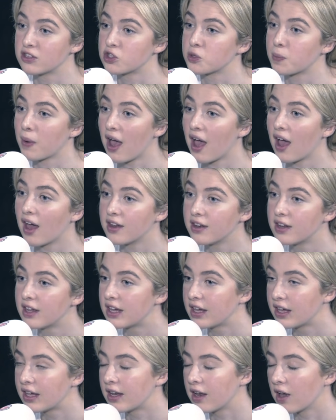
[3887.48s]
to Japan
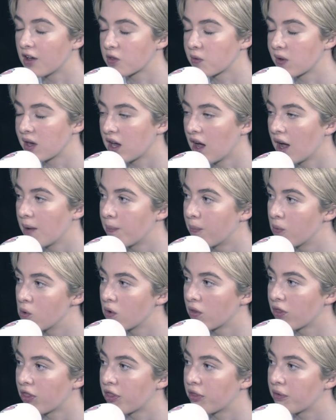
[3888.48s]
last week, I
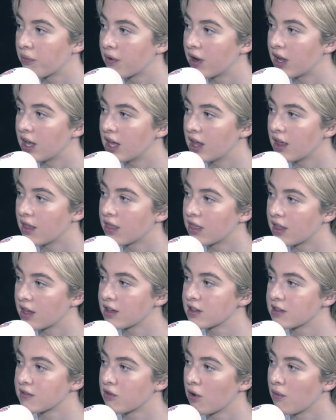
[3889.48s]
bought three
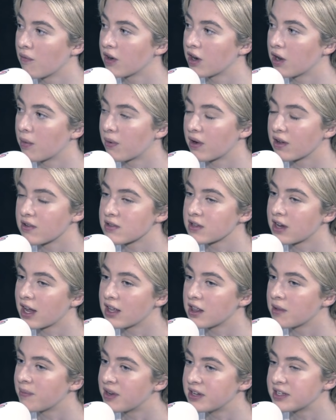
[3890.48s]
things of salt and vinegar Pringles and
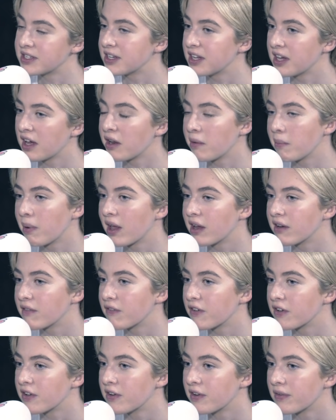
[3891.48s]
ate them, and I didn't eat any plain
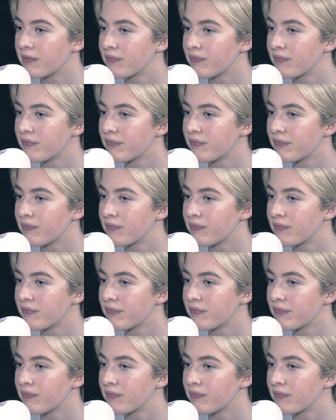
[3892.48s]
food.